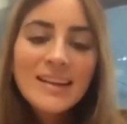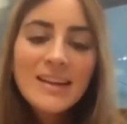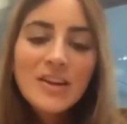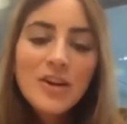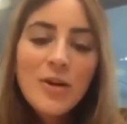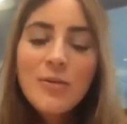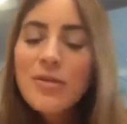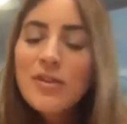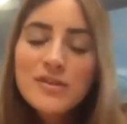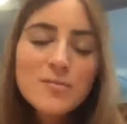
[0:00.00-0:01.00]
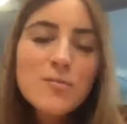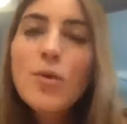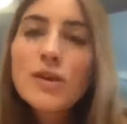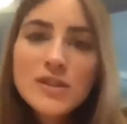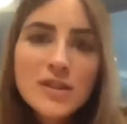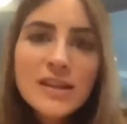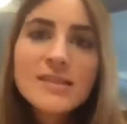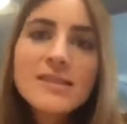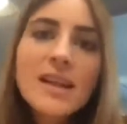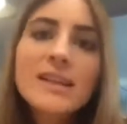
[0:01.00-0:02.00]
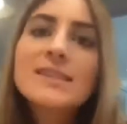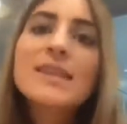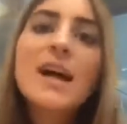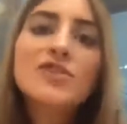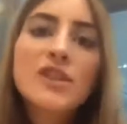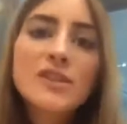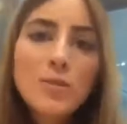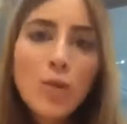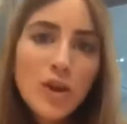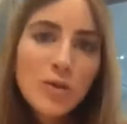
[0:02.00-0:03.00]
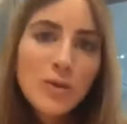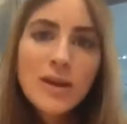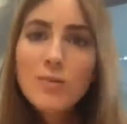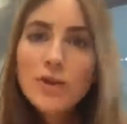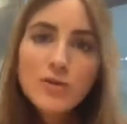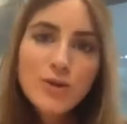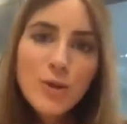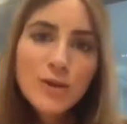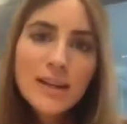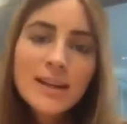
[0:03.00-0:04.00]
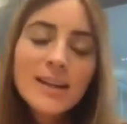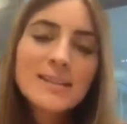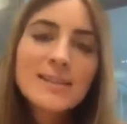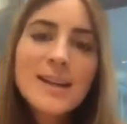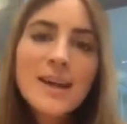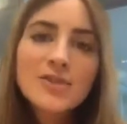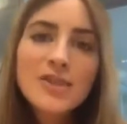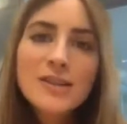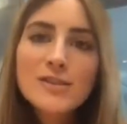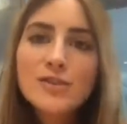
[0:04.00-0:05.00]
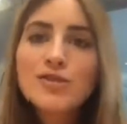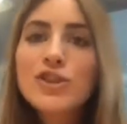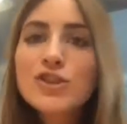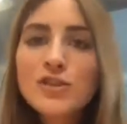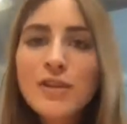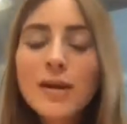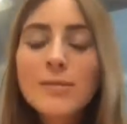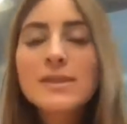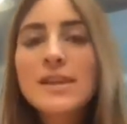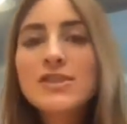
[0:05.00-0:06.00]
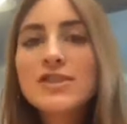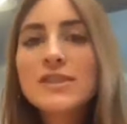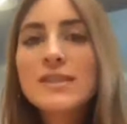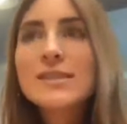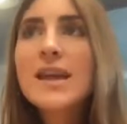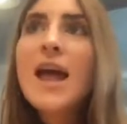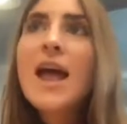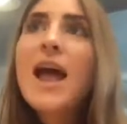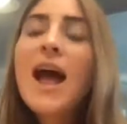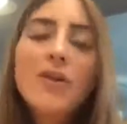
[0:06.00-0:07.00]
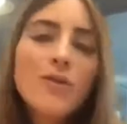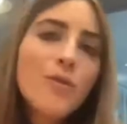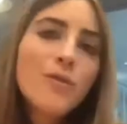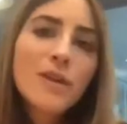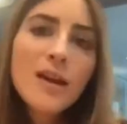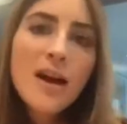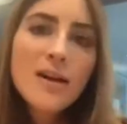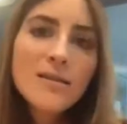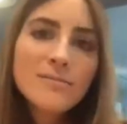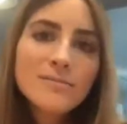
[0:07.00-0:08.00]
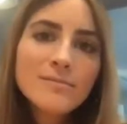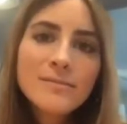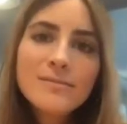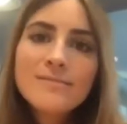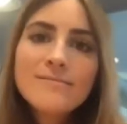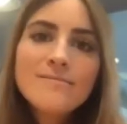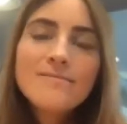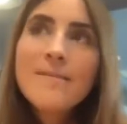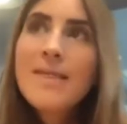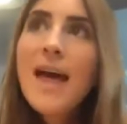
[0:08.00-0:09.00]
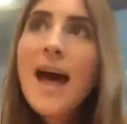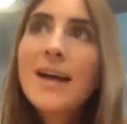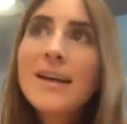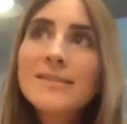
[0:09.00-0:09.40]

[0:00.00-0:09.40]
there's more to this, that it's not just what you eat, what you don't eat. It's not just nutritional recommendations. It's how to overcome that,